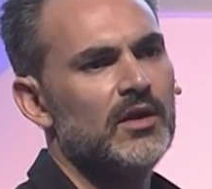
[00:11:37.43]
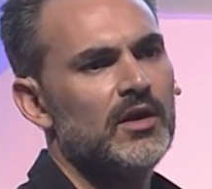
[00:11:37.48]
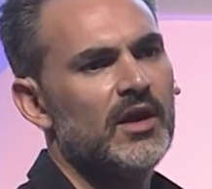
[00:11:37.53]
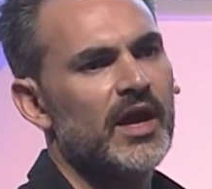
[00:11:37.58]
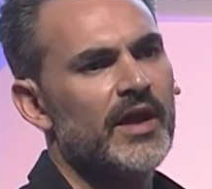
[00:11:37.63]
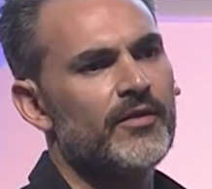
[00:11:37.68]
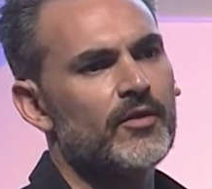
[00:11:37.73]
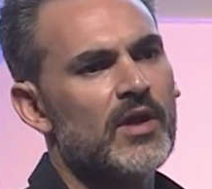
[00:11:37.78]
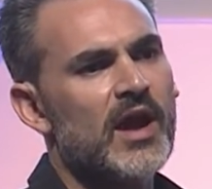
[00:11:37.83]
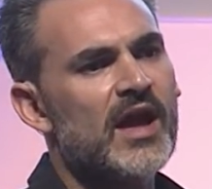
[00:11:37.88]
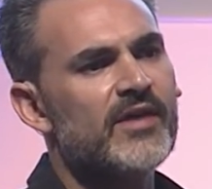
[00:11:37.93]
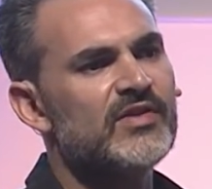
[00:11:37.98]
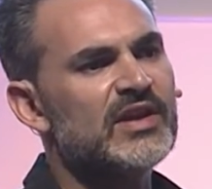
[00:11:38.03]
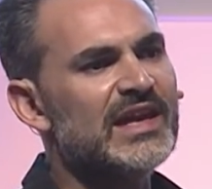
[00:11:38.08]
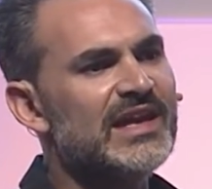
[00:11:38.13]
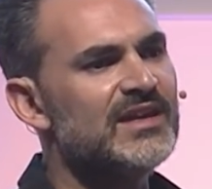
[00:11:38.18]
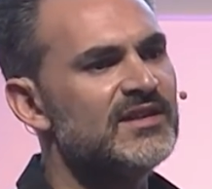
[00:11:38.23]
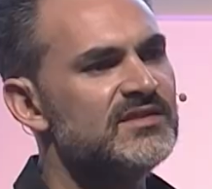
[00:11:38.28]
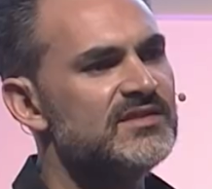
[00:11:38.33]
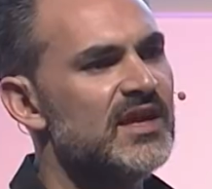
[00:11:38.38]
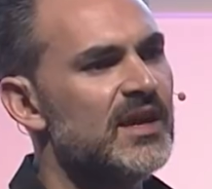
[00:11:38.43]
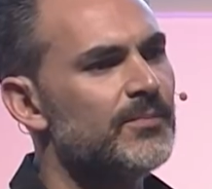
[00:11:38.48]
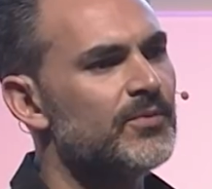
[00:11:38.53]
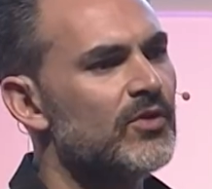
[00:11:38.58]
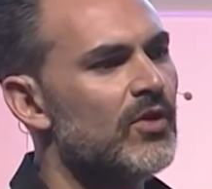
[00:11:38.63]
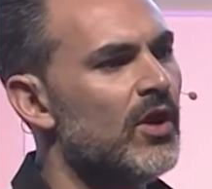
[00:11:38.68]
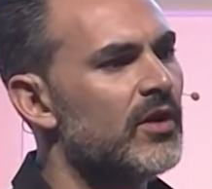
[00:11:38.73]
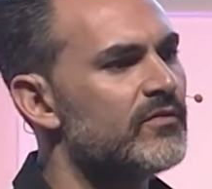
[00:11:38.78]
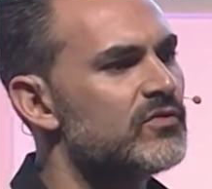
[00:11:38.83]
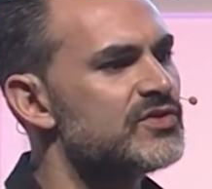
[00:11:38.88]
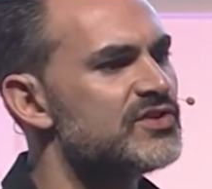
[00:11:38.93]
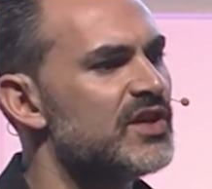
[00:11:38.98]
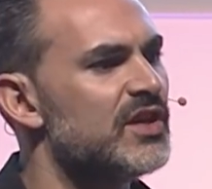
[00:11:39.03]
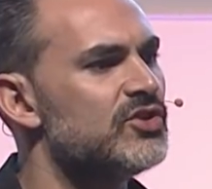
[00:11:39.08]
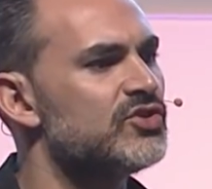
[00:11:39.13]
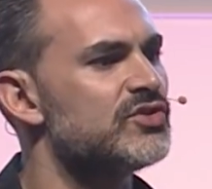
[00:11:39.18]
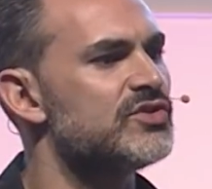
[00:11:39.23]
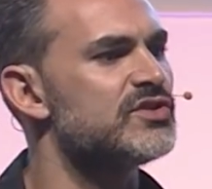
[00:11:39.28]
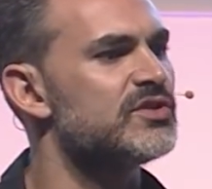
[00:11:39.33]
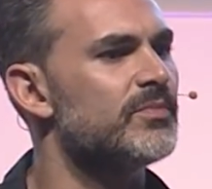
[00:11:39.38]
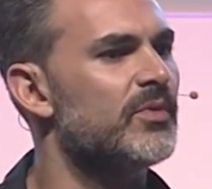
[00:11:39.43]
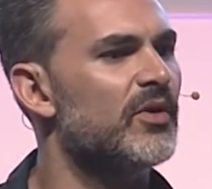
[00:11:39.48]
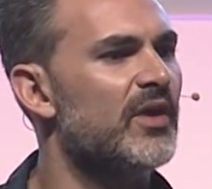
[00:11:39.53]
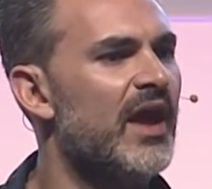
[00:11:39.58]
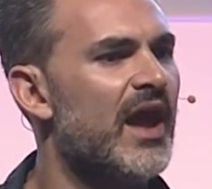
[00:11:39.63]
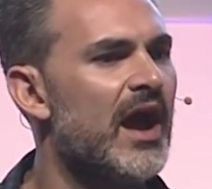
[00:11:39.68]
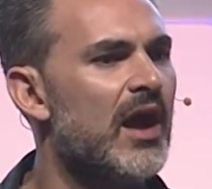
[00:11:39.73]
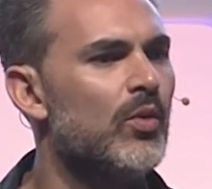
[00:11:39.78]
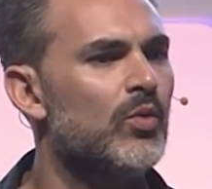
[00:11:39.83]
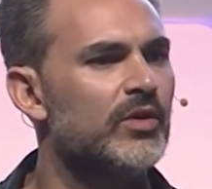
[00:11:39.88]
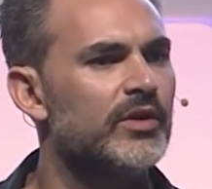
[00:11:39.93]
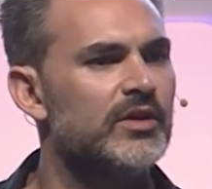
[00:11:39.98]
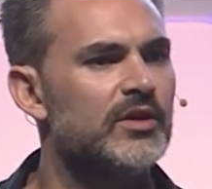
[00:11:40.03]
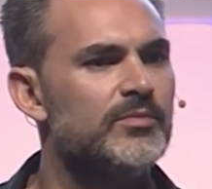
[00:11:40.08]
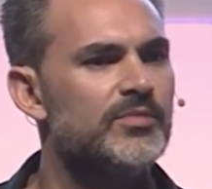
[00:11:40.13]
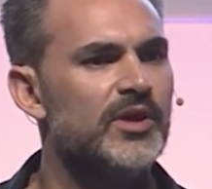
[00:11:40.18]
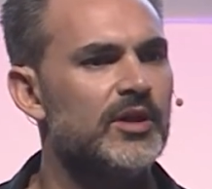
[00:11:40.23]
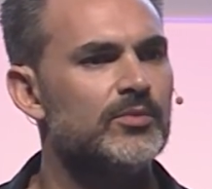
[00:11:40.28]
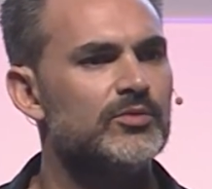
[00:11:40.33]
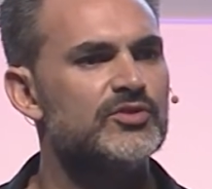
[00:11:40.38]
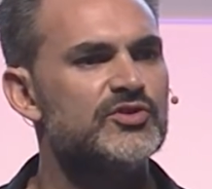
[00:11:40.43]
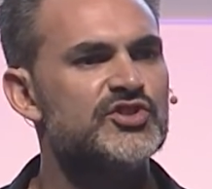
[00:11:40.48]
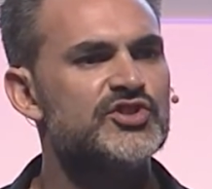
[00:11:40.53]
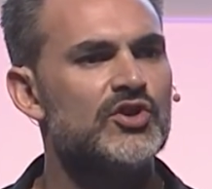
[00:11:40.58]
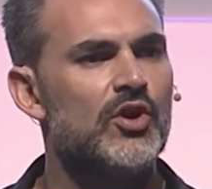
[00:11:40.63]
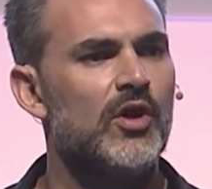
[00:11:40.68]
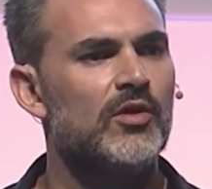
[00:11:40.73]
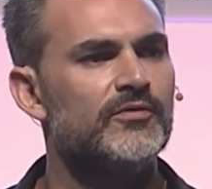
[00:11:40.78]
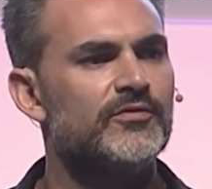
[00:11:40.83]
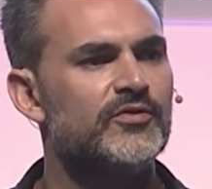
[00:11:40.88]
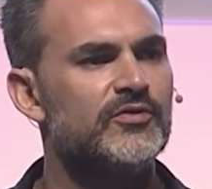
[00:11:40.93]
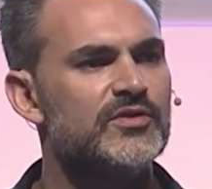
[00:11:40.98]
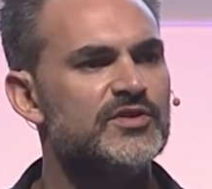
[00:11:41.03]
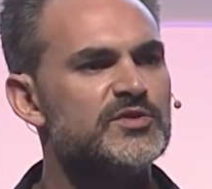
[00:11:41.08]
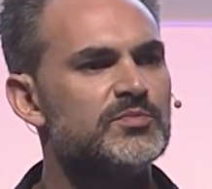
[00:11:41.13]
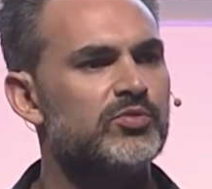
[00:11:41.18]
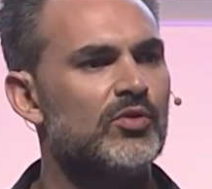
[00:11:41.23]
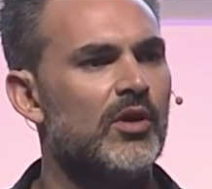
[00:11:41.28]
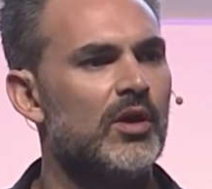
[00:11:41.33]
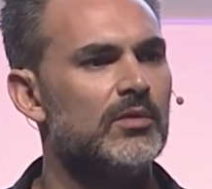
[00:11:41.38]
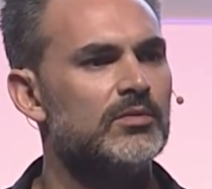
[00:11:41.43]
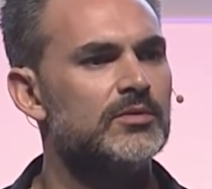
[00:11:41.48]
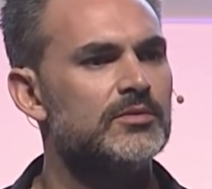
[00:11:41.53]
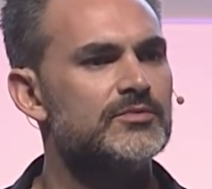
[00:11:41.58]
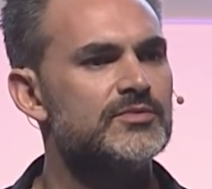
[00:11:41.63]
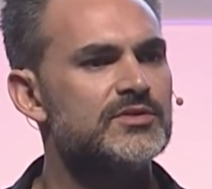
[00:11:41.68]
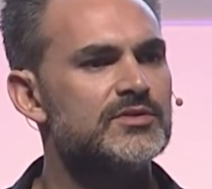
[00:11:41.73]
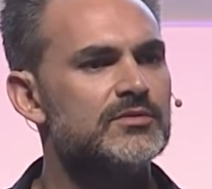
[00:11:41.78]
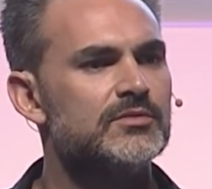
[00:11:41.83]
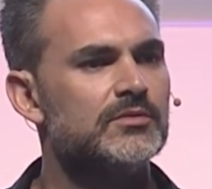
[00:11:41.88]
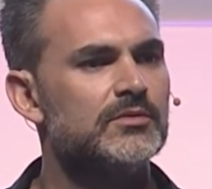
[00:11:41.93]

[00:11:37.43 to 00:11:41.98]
And they're having in-depth conversations about how we're going to be able to solve for these problems.